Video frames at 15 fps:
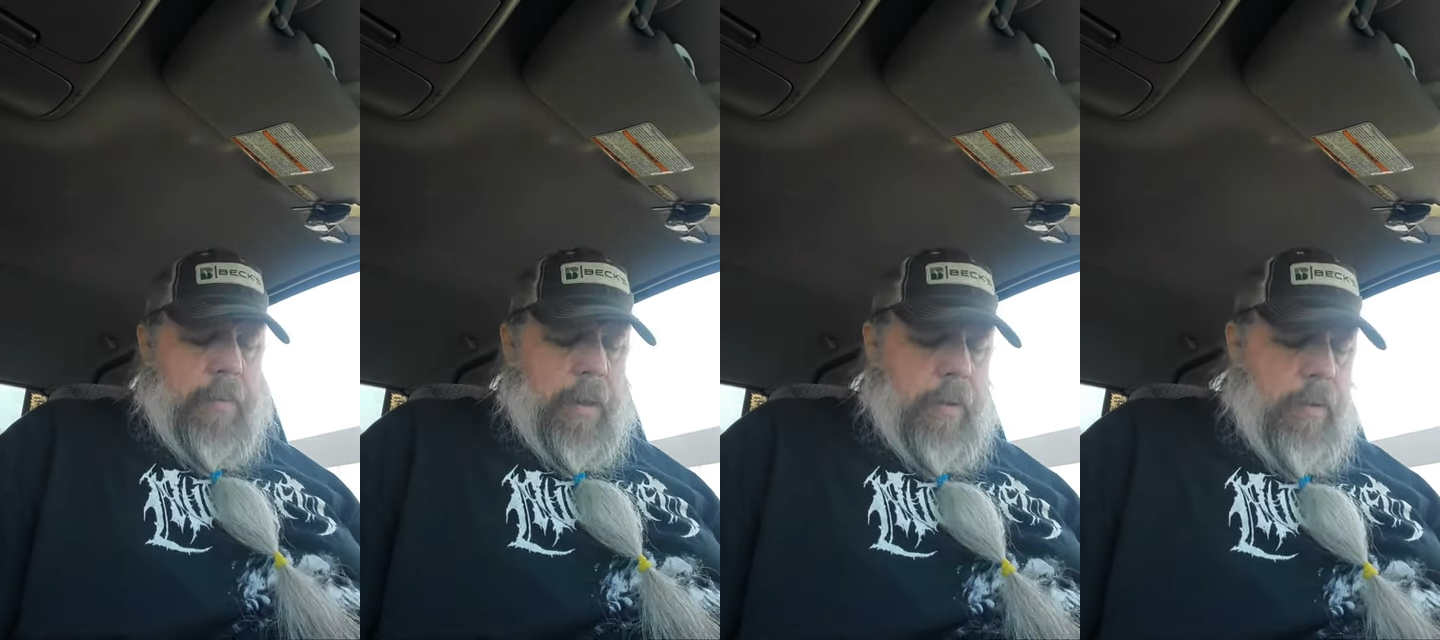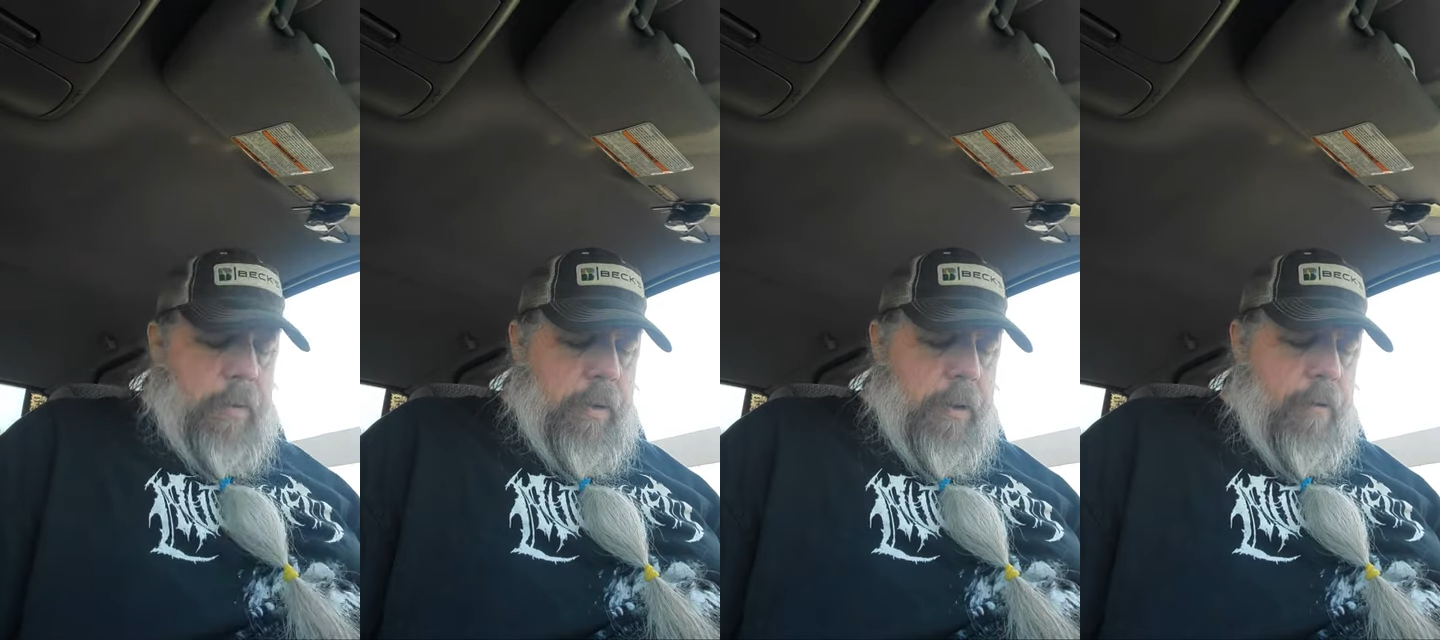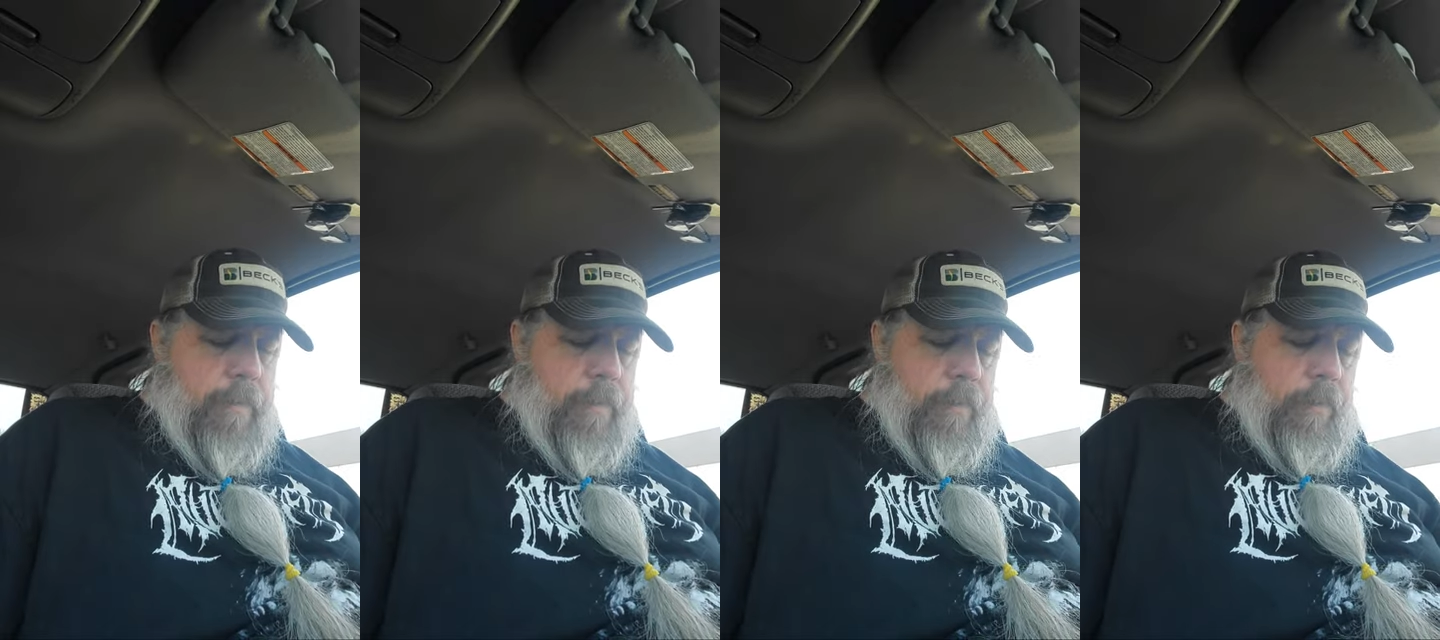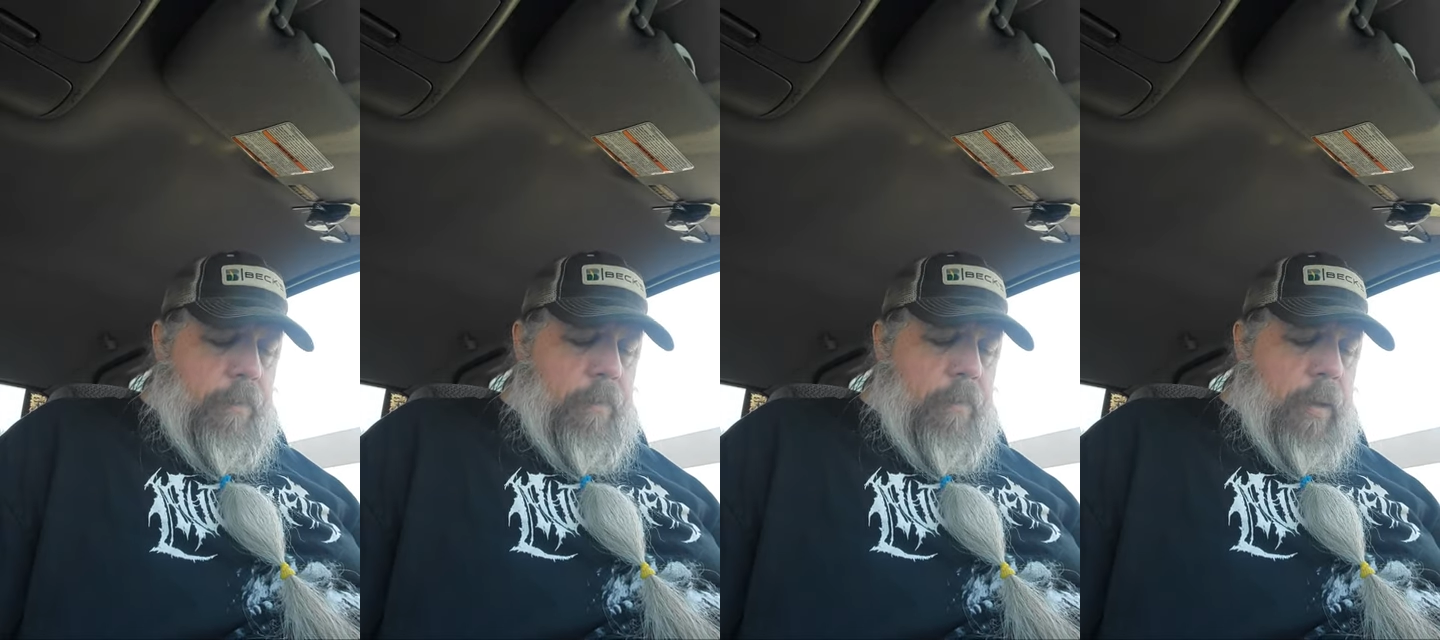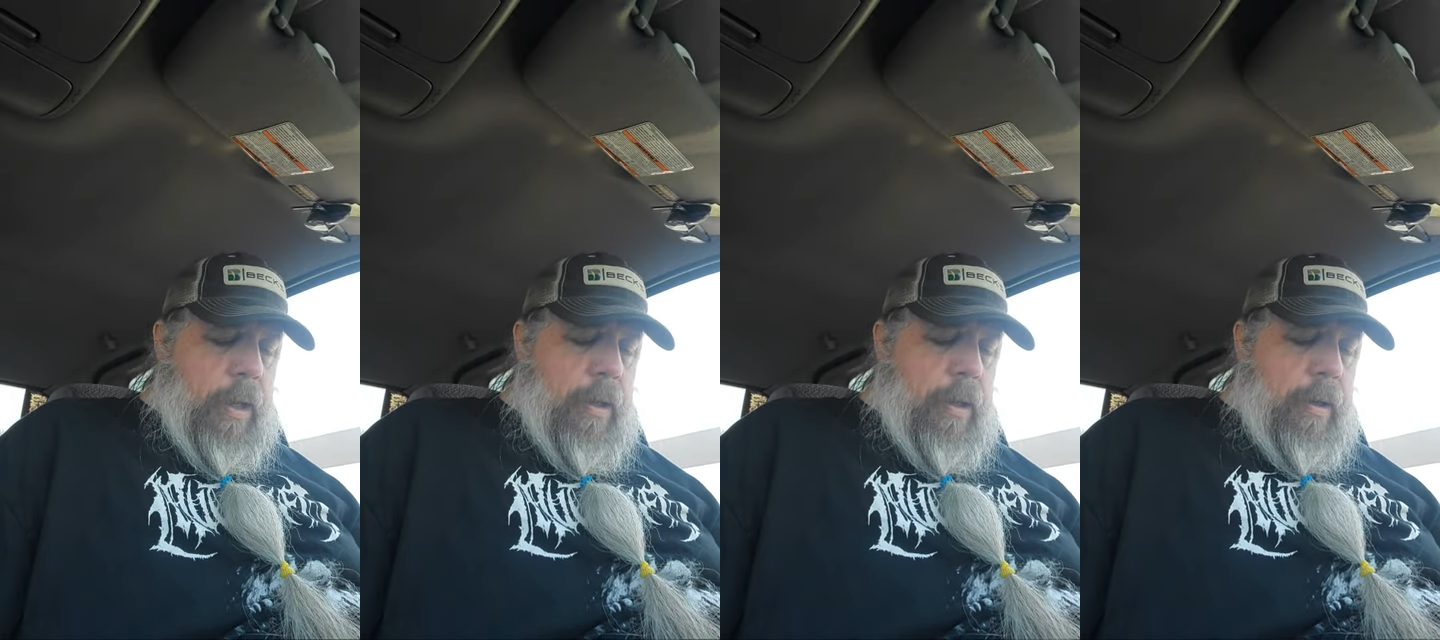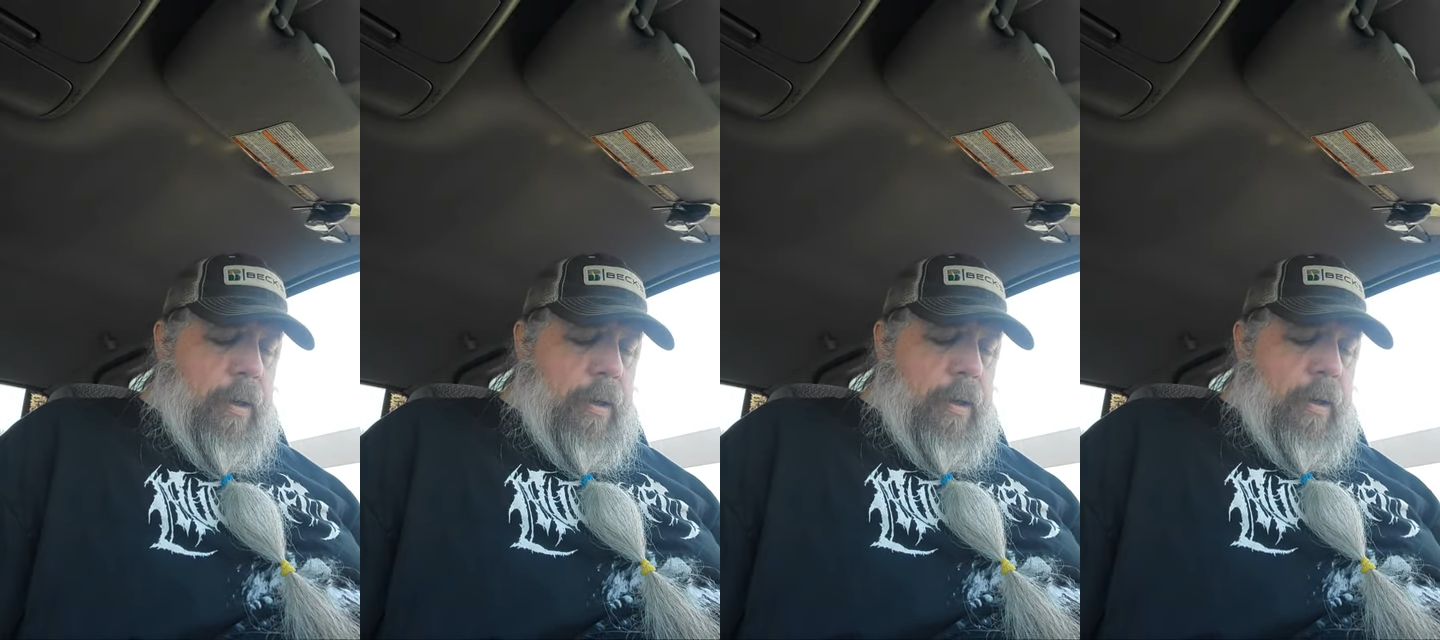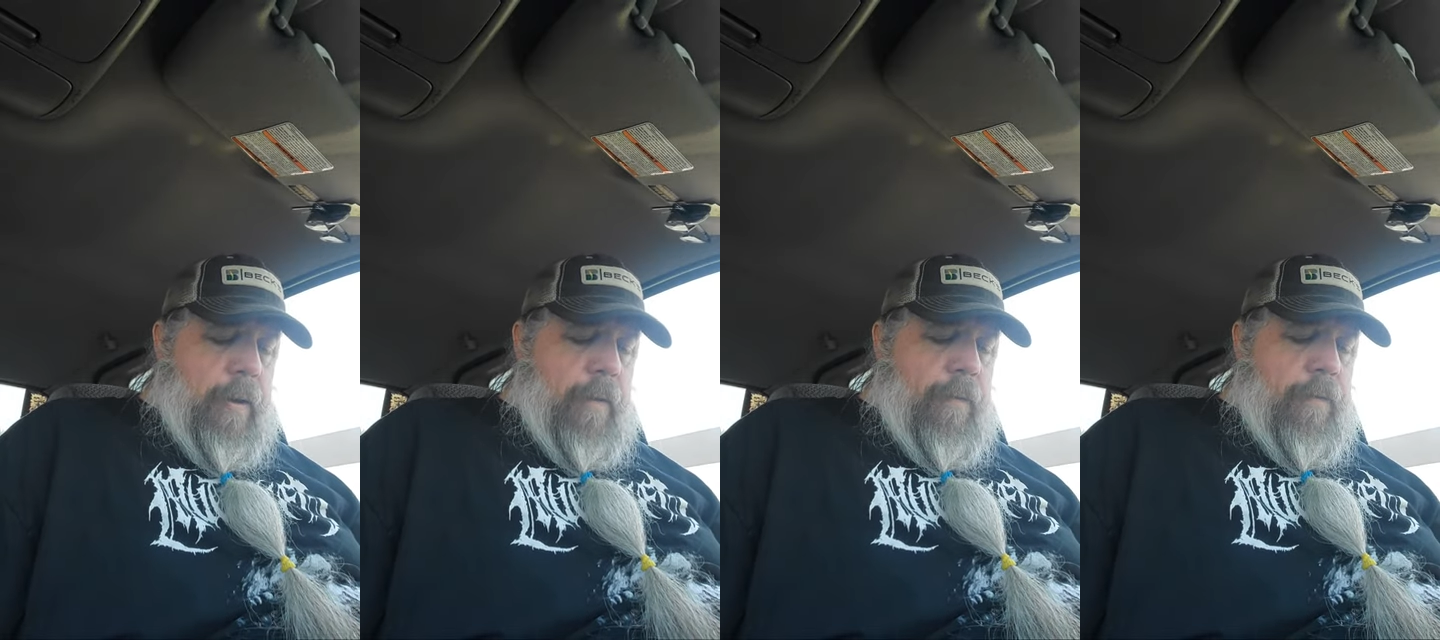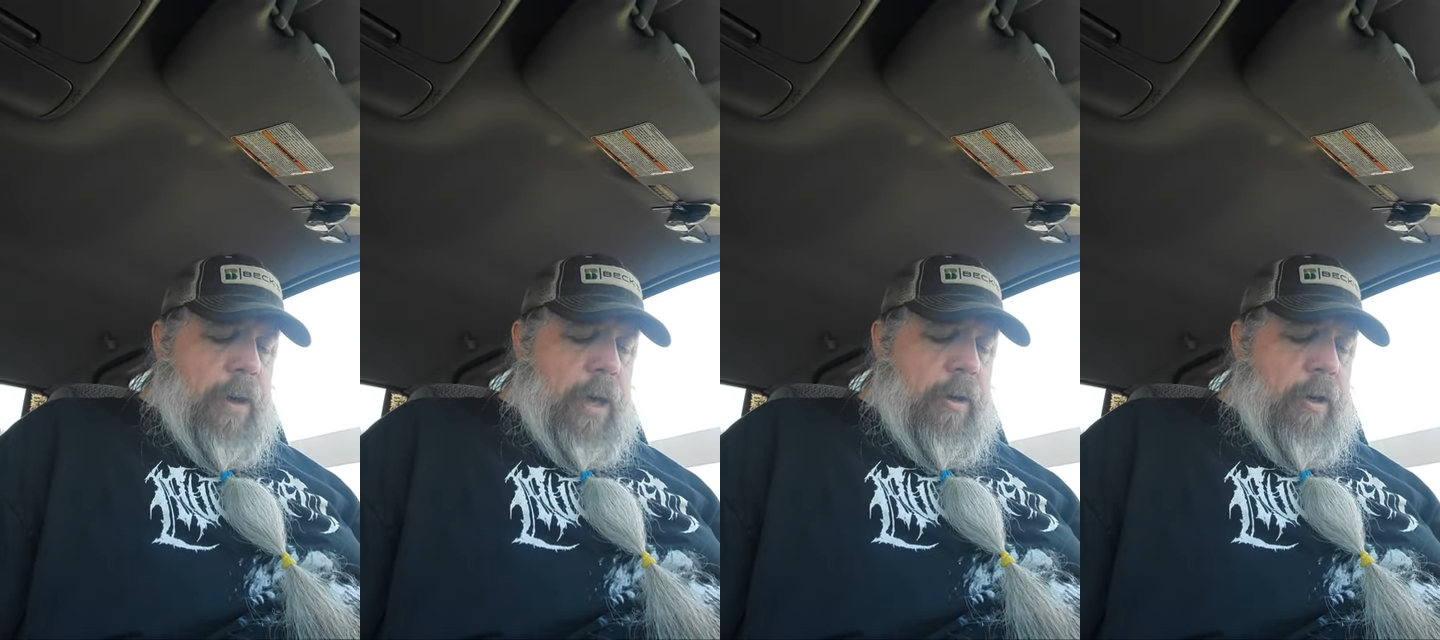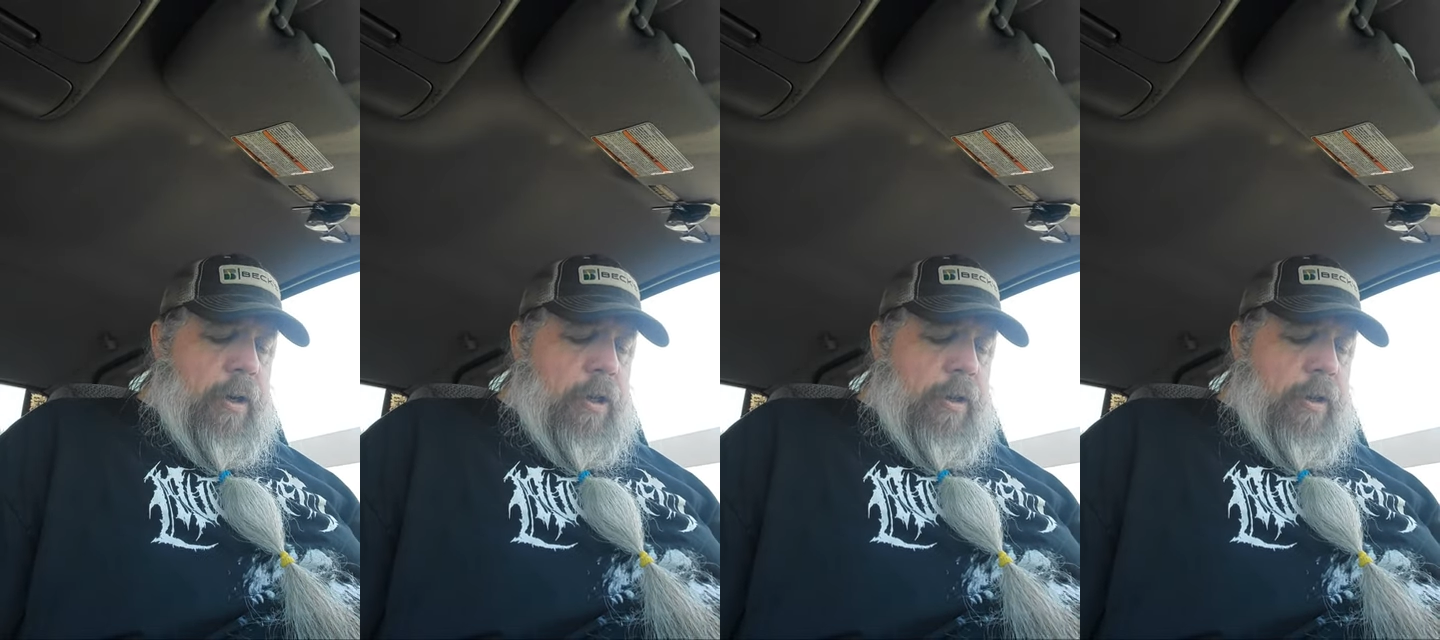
me. So failure